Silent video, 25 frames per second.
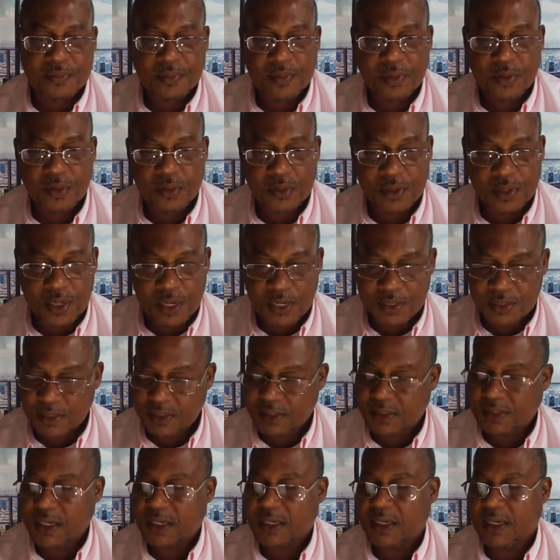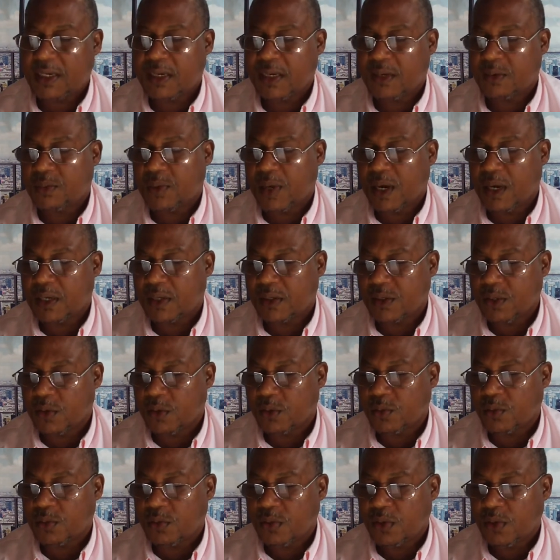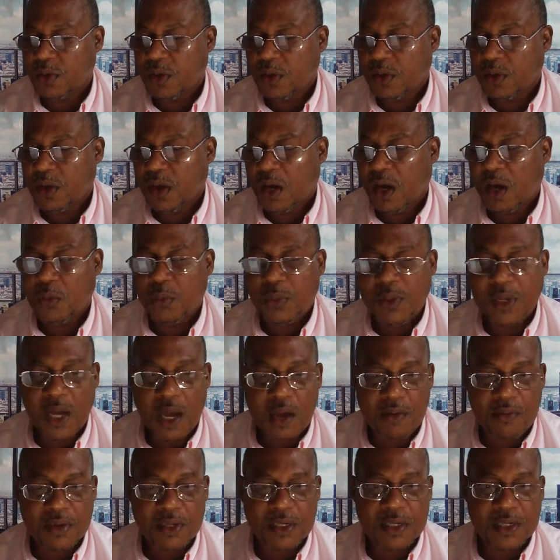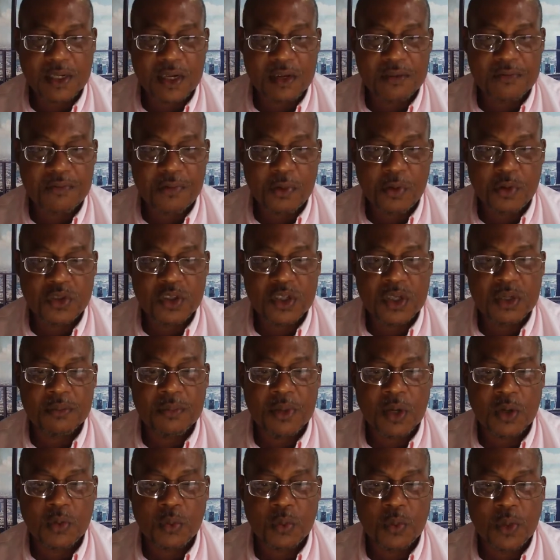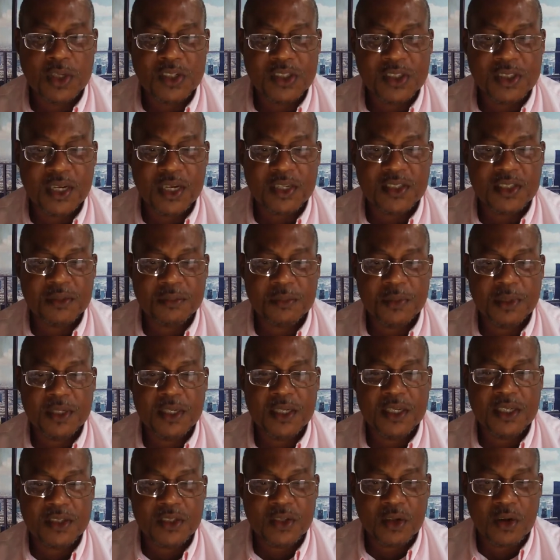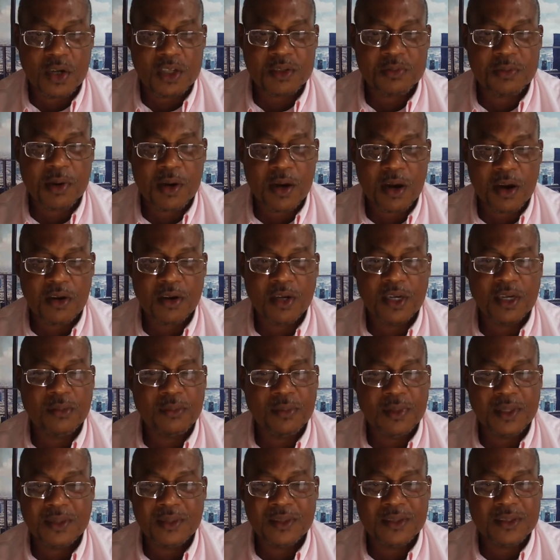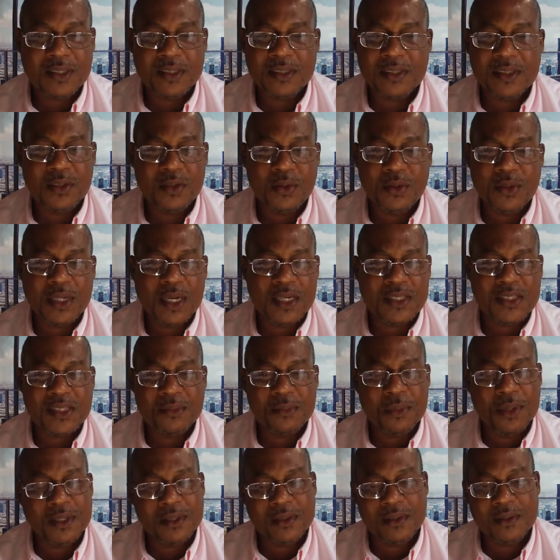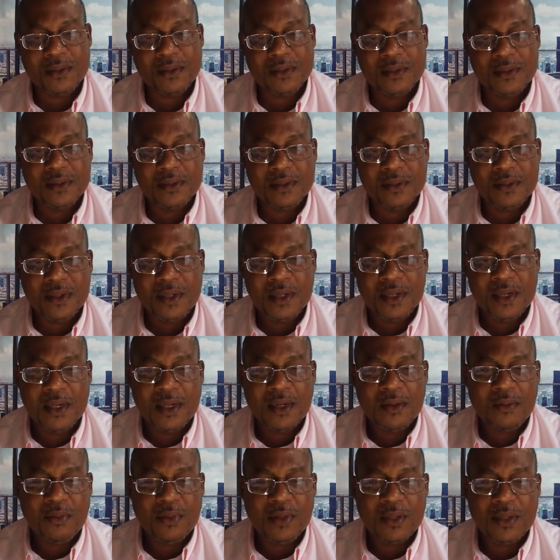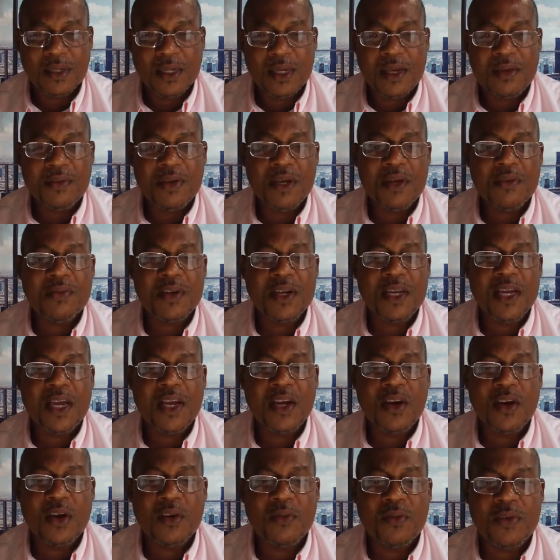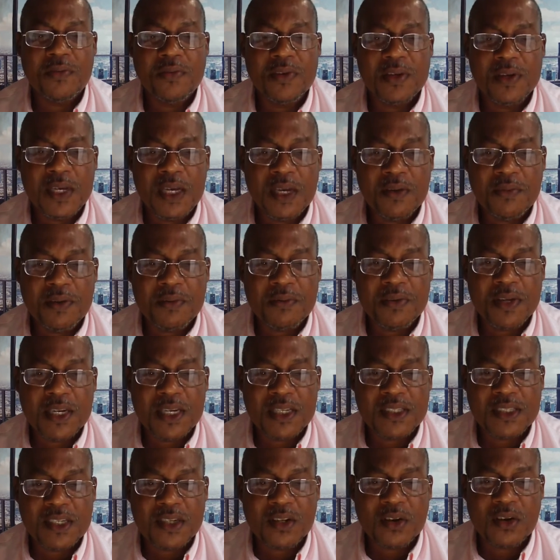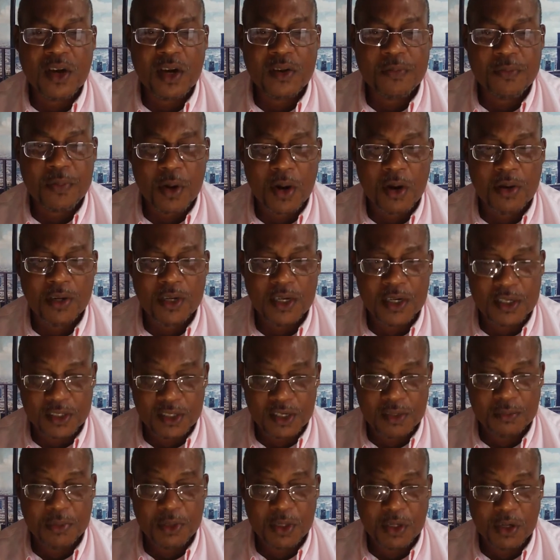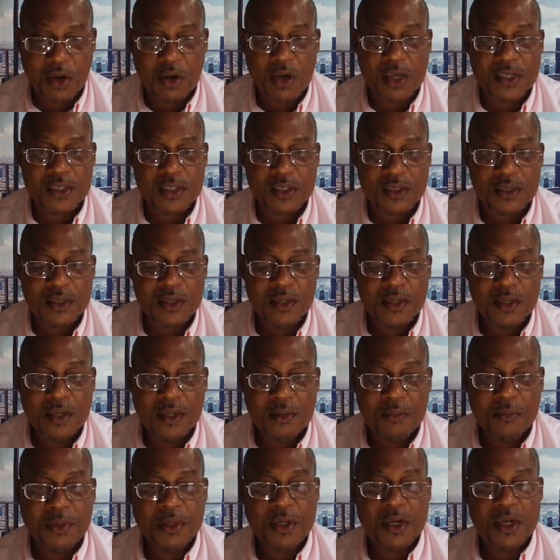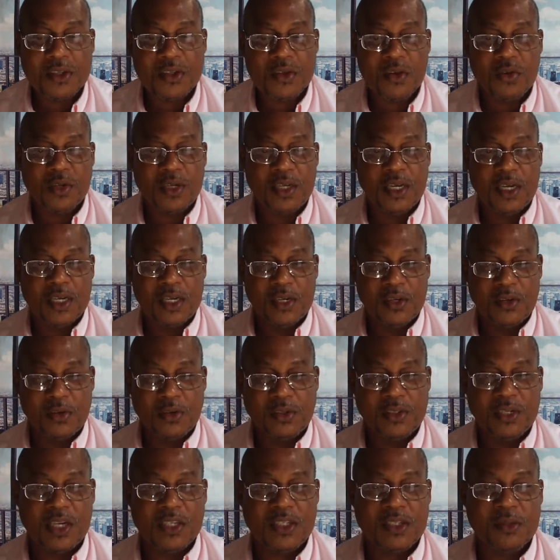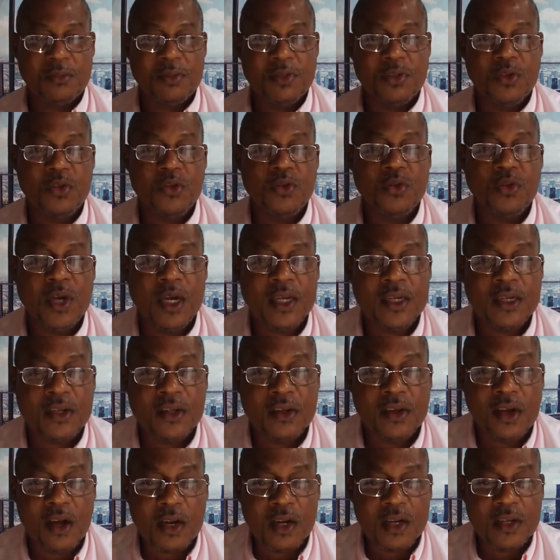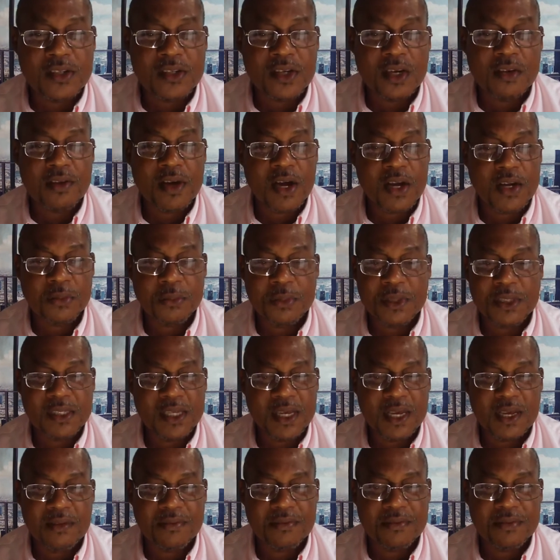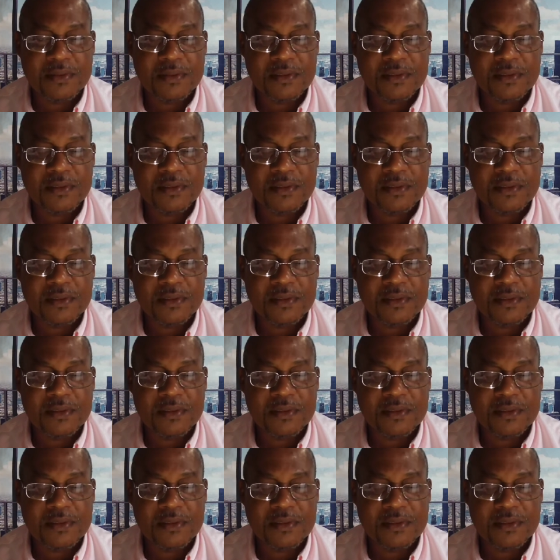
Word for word: Okay, I just said that a little while ago. Uh, we have a confusion about which testament is God's priority. But the New Testament, even if it ain't, even if it isn't God's priority, it should be yours, because only in the New Testament do you get the knowledge of how to be saved.